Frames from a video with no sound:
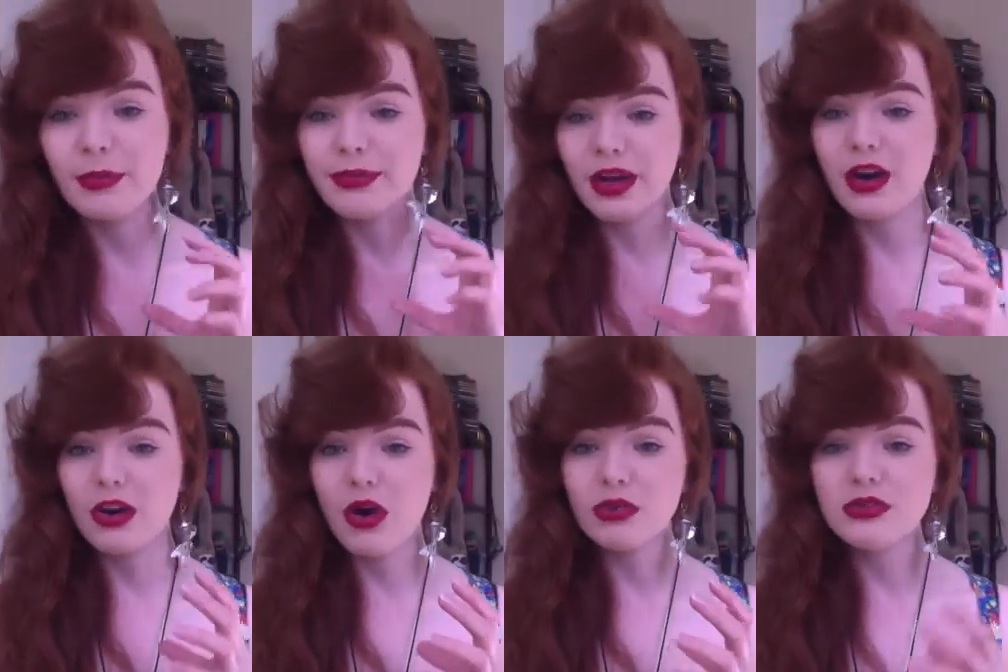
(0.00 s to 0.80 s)
they are
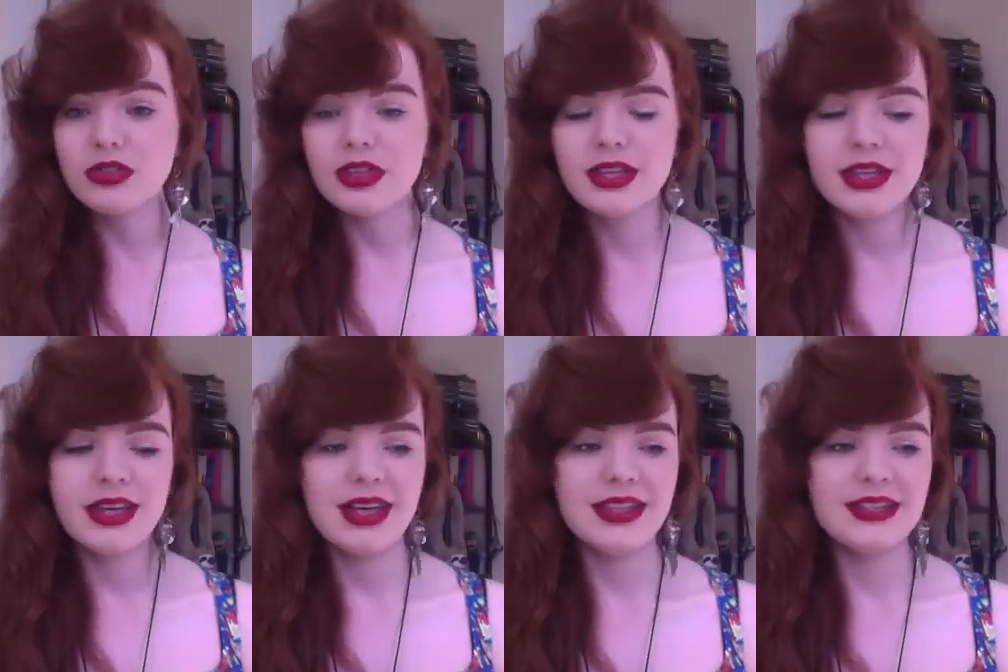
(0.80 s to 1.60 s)
gold,
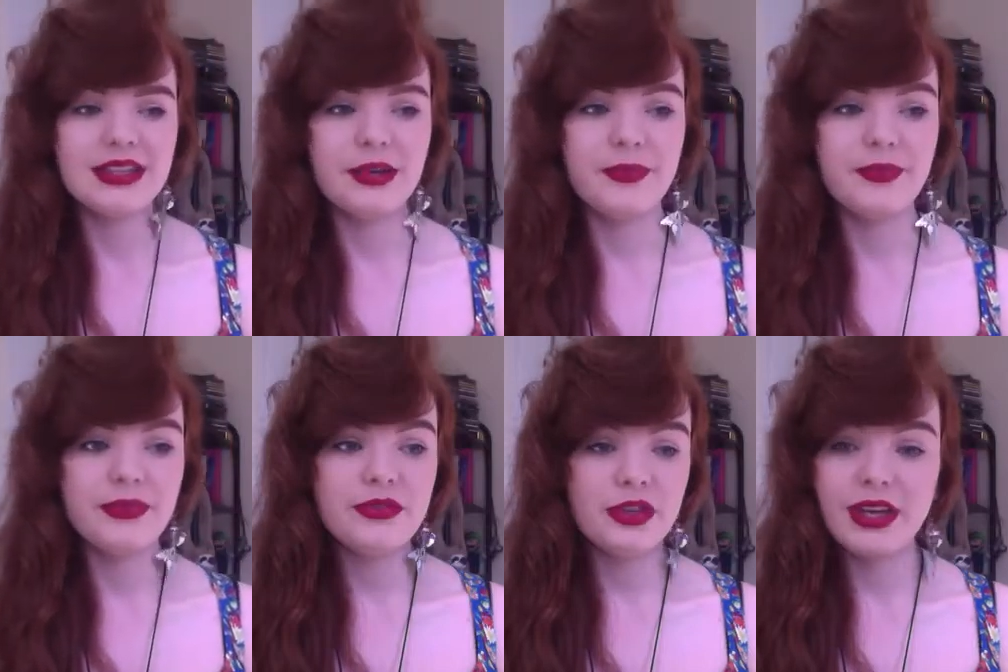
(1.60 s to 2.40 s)
and
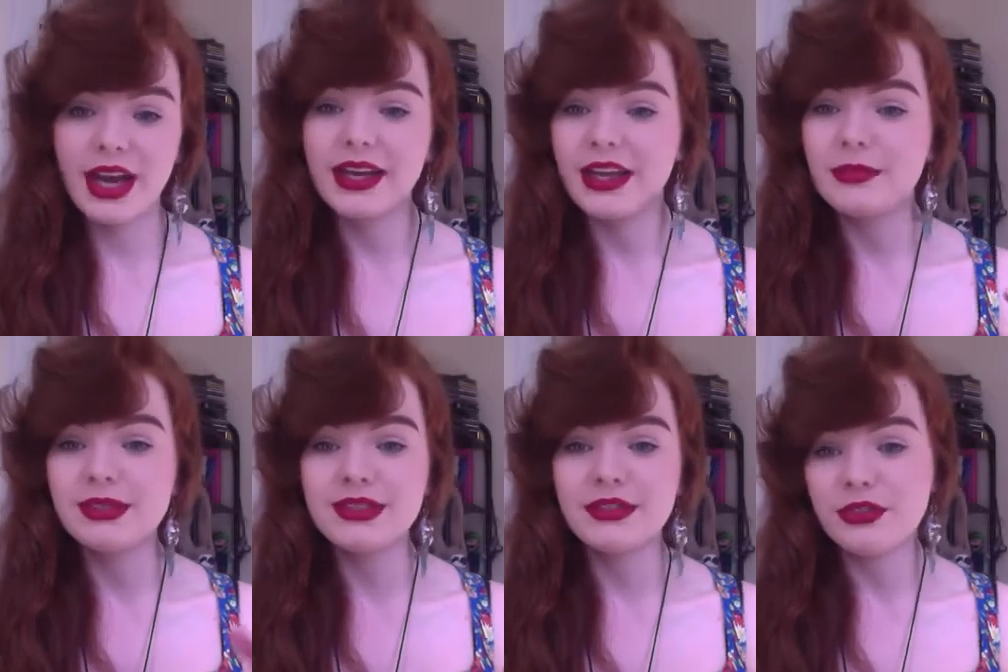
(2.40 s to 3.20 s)
so you can get them
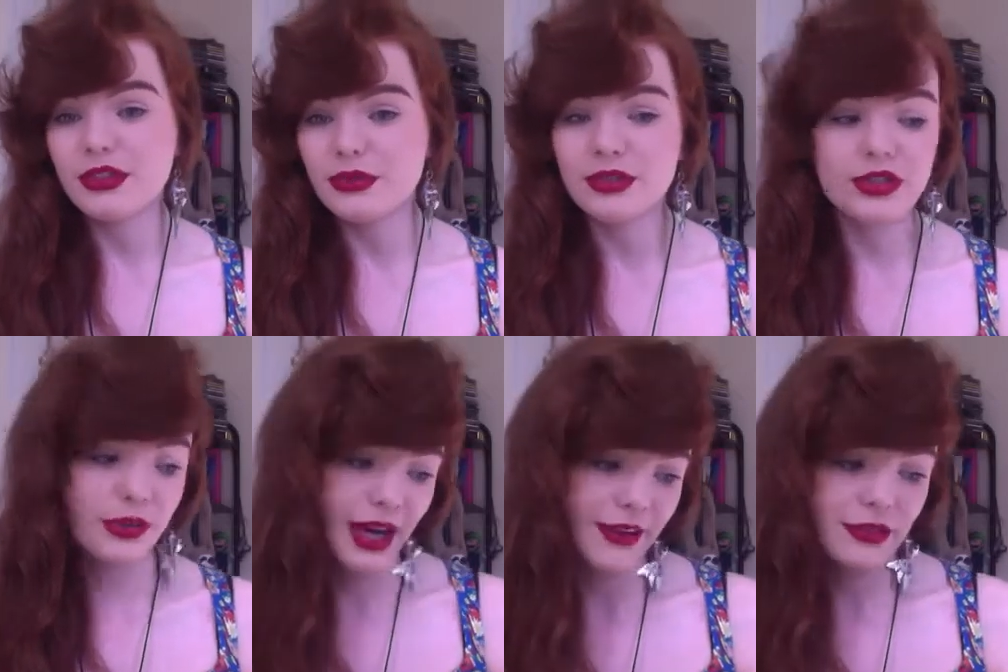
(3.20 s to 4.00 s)
as individuals. You don't
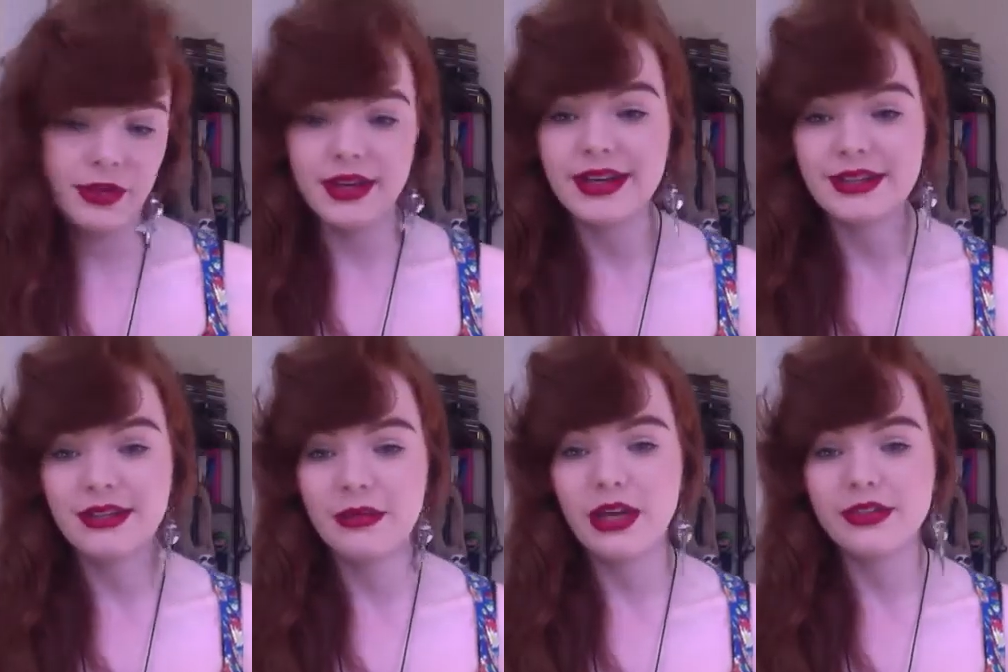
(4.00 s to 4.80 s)
have to buy it
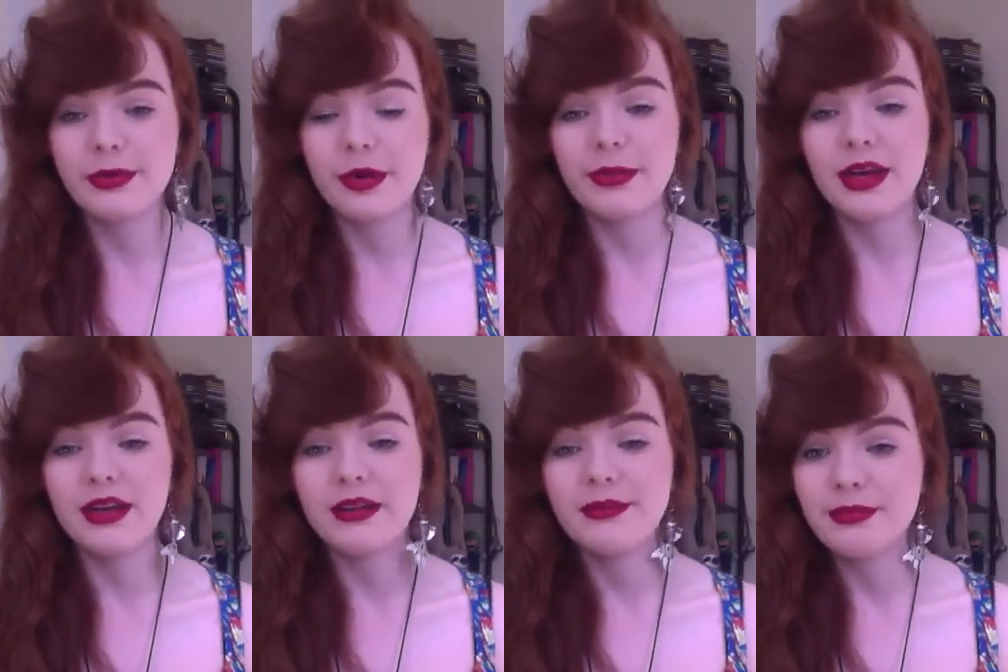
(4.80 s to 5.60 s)
as a pro palette.